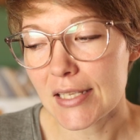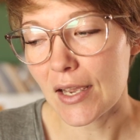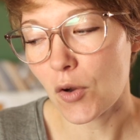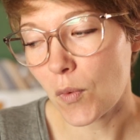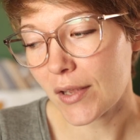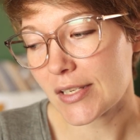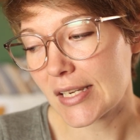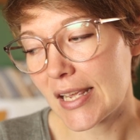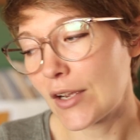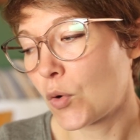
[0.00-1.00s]
that I'll want to
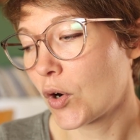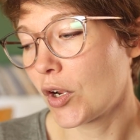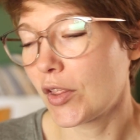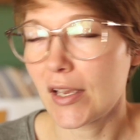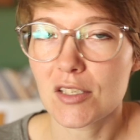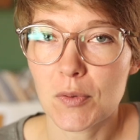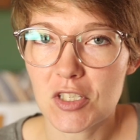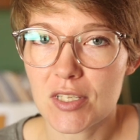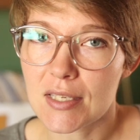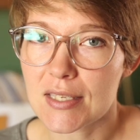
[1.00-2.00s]
knit or like
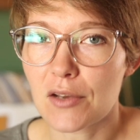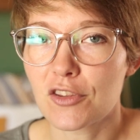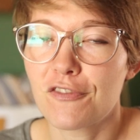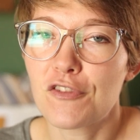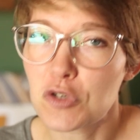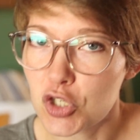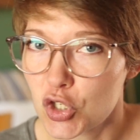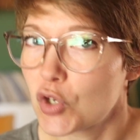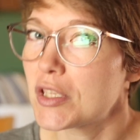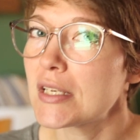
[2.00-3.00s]
switch things out. The for
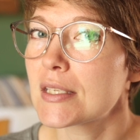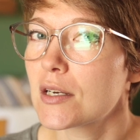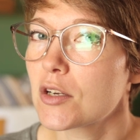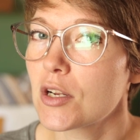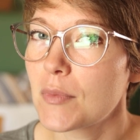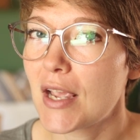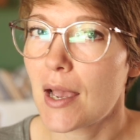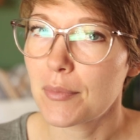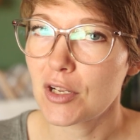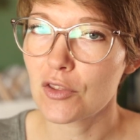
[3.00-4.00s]
sure things that are going to be
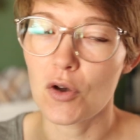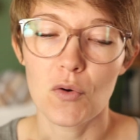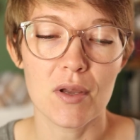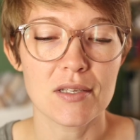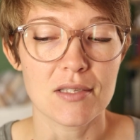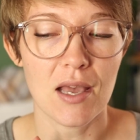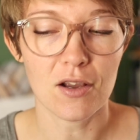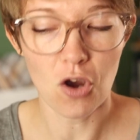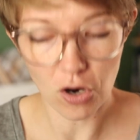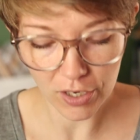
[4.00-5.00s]
happening though is
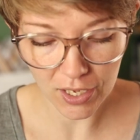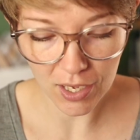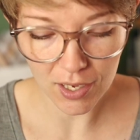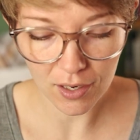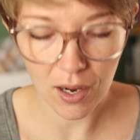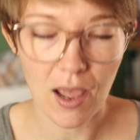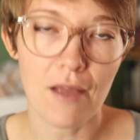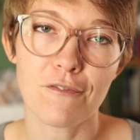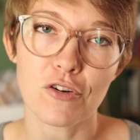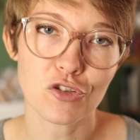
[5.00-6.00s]
that cardigan,
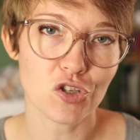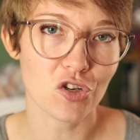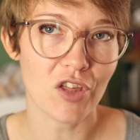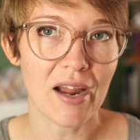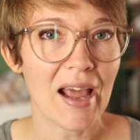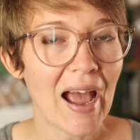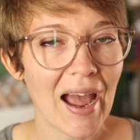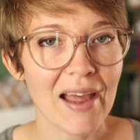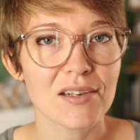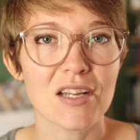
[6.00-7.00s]
and for sure that
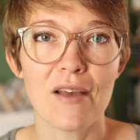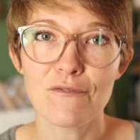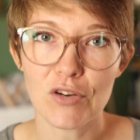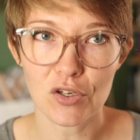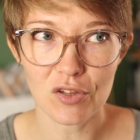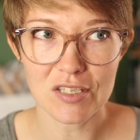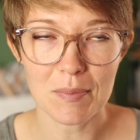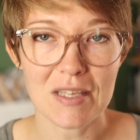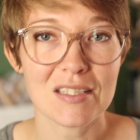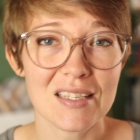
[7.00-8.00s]
hat and fingerless
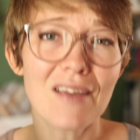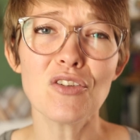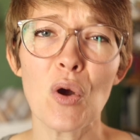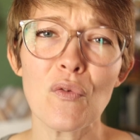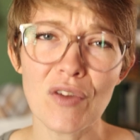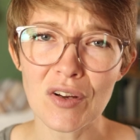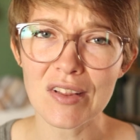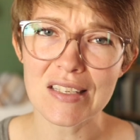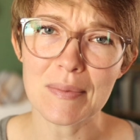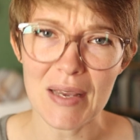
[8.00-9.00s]
mitts, because I have no
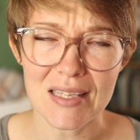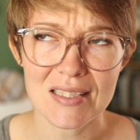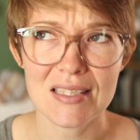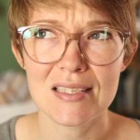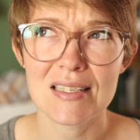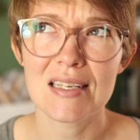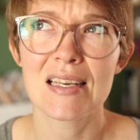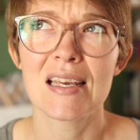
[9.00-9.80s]
fingerless mitts.